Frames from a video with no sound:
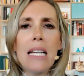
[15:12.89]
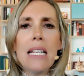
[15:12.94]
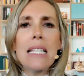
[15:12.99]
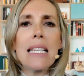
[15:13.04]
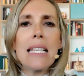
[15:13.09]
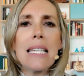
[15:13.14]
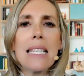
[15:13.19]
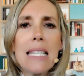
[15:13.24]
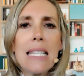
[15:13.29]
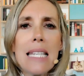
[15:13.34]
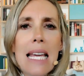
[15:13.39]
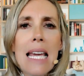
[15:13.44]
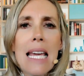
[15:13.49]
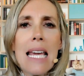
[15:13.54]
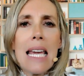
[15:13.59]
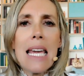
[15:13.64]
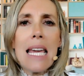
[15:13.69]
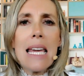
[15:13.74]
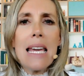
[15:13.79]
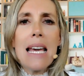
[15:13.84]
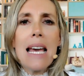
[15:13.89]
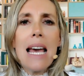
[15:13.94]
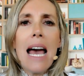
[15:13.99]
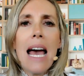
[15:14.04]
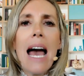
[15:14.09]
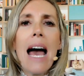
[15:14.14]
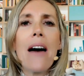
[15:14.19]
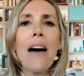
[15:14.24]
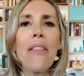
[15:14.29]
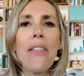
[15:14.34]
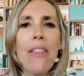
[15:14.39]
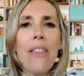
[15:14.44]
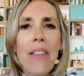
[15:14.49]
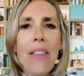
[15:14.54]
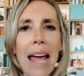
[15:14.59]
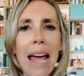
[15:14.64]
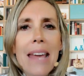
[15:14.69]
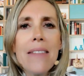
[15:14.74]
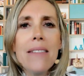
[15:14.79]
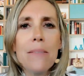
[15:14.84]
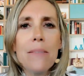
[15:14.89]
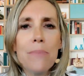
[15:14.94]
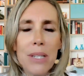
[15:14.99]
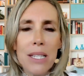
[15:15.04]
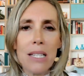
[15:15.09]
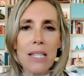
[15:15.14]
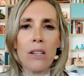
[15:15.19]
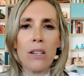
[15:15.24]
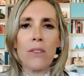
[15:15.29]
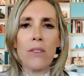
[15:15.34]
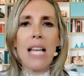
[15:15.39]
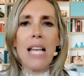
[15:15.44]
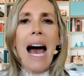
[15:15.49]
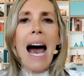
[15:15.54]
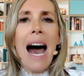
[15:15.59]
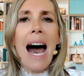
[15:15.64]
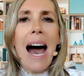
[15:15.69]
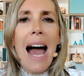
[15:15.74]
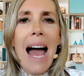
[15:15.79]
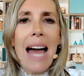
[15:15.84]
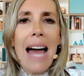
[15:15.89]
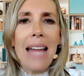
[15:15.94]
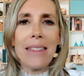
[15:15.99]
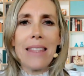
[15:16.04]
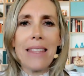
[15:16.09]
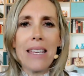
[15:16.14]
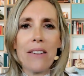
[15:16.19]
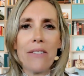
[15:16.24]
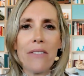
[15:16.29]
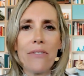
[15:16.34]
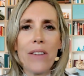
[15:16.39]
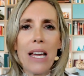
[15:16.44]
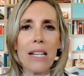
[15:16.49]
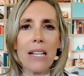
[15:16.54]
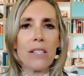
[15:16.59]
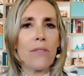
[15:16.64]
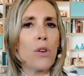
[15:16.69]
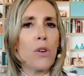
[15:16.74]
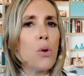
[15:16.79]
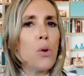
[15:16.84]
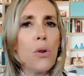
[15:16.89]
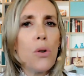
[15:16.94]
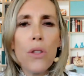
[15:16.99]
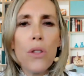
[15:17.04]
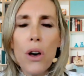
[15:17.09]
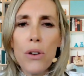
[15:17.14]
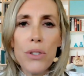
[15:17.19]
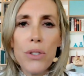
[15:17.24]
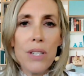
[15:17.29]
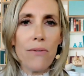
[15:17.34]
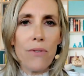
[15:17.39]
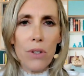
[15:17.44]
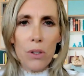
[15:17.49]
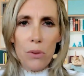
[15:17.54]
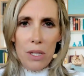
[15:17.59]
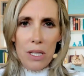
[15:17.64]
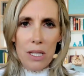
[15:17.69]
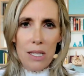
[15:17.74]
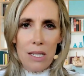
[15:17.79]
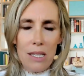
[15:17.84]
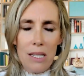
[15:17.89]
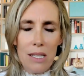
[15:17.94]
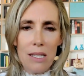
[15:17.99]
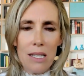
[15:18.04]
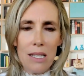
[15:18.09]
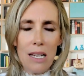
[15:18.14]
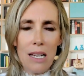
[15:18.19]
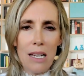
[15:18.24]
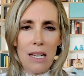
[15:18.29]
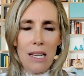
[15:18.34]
to see how they themselves are at the effect of all those influences